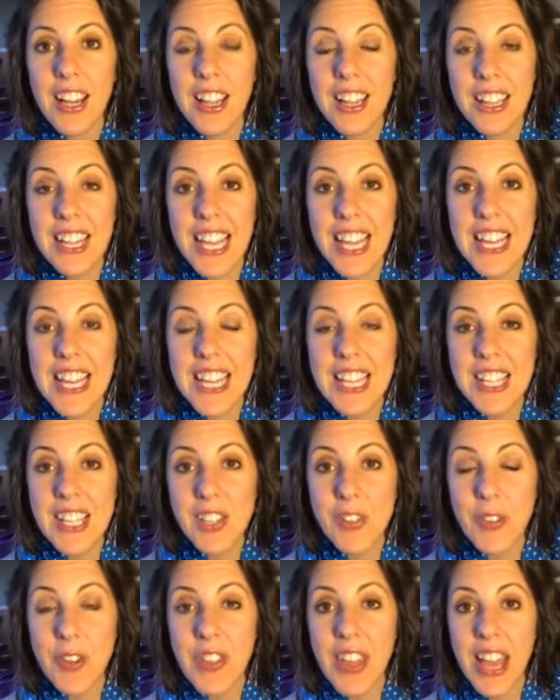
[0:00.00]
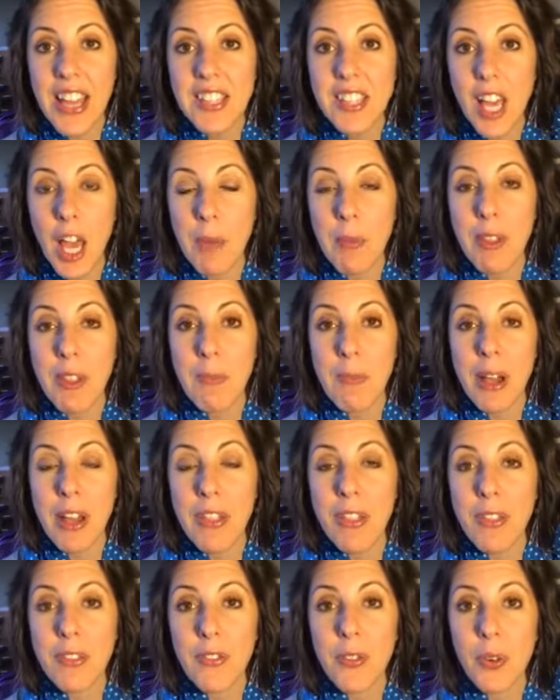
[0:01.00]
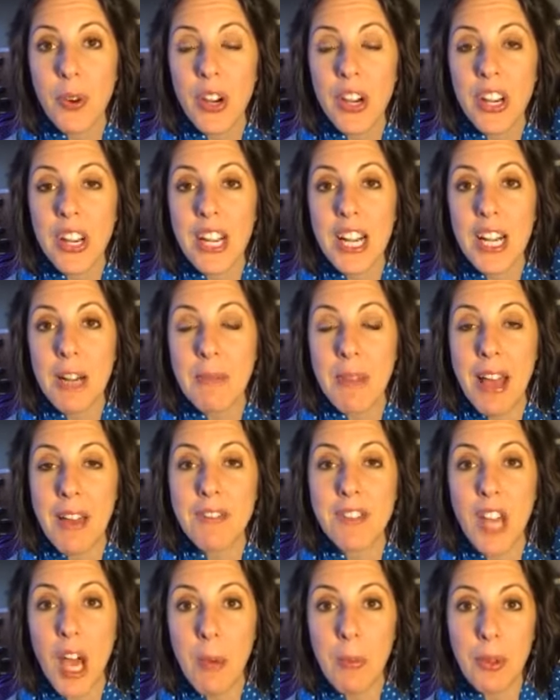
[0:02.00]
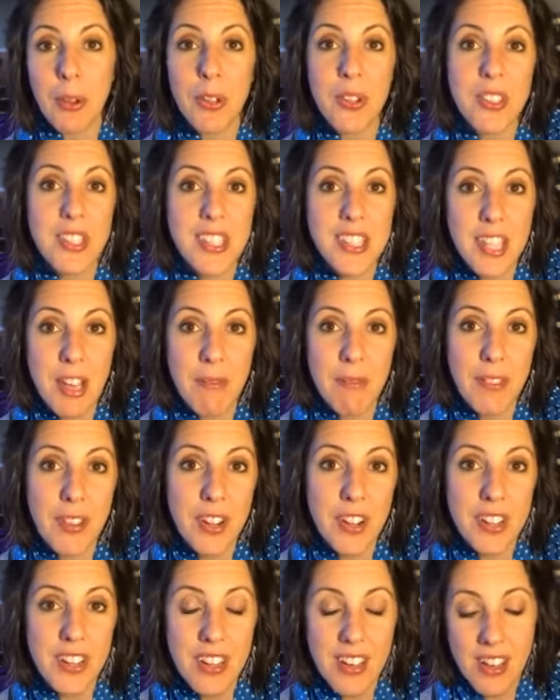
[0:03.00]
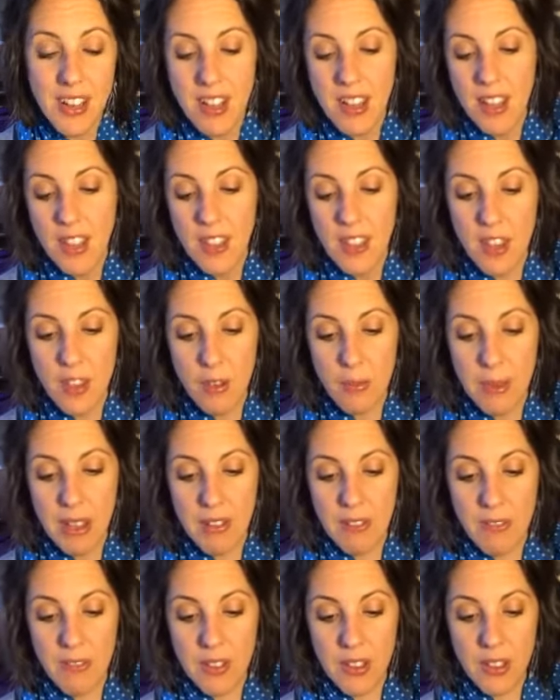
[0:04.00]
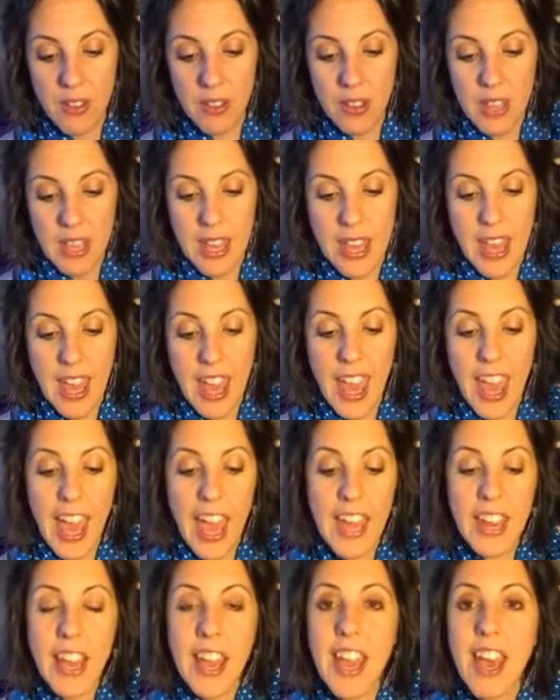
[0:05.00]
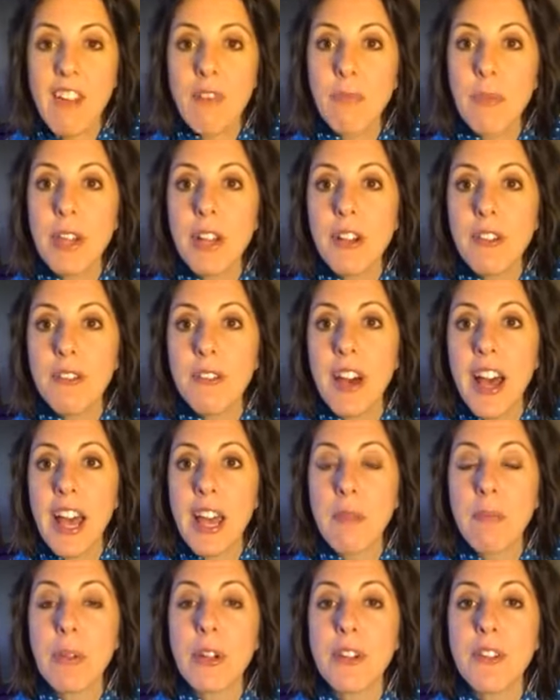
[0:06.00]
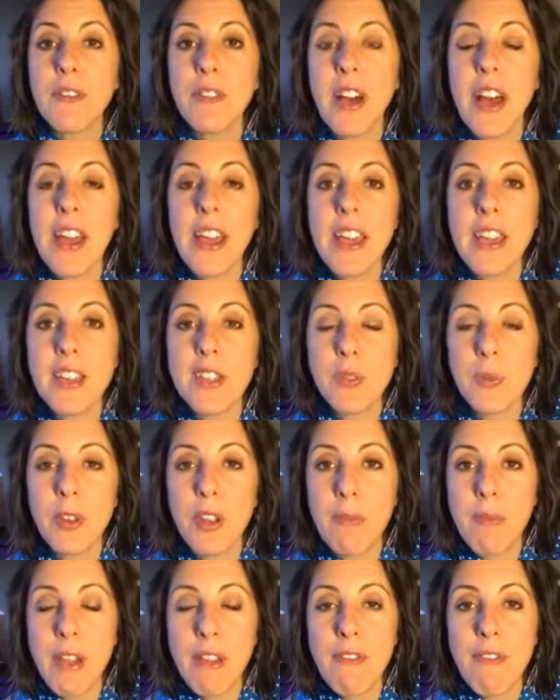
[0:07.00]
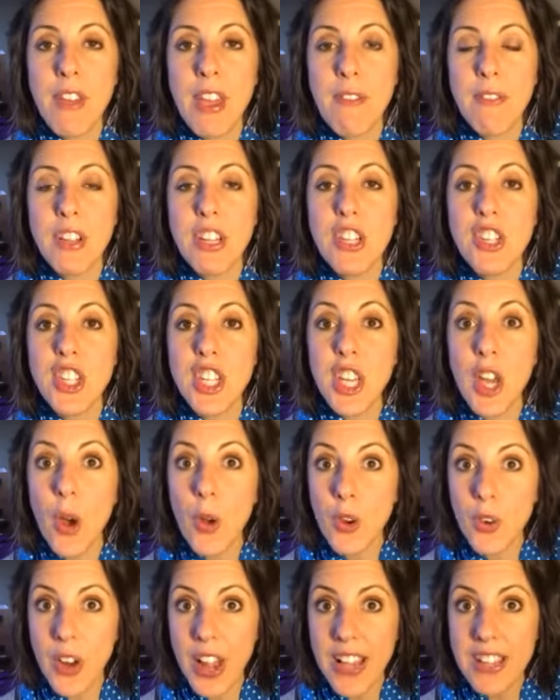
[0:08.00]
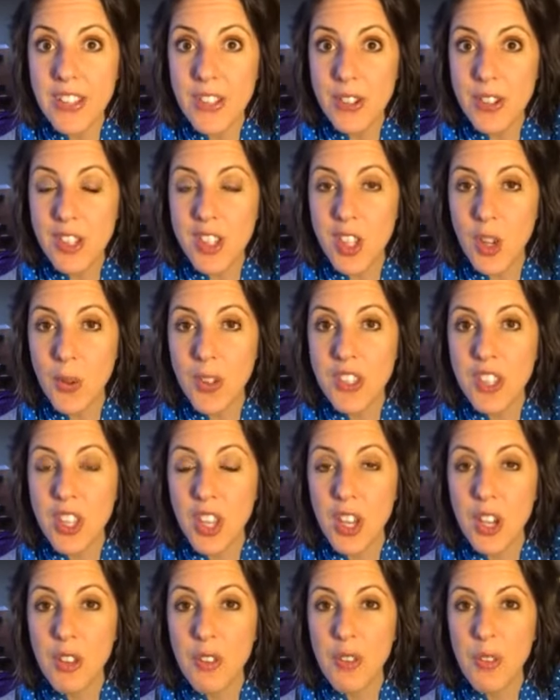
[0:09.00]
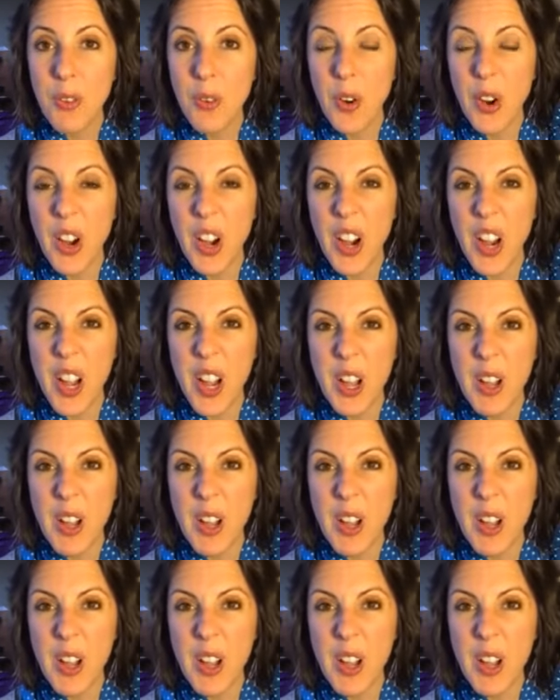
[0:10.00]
ladies for that time of the month for abdominal discomfort that you might feel. And I have Purify. Purify is one of my favorite deodorizers, so it's good for